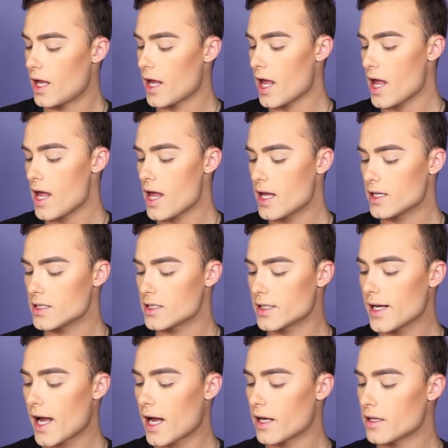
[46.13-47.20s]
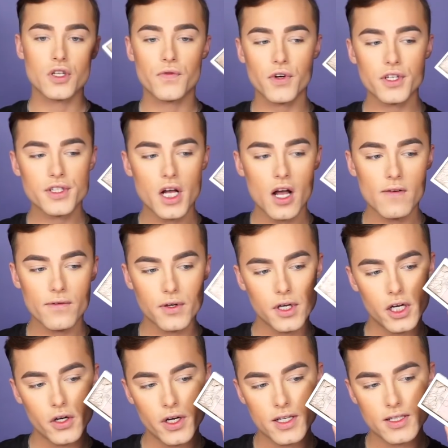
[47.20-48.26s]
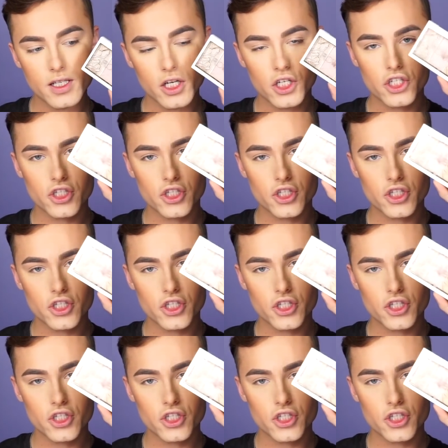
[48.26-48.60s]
And yeah. So first off, here is the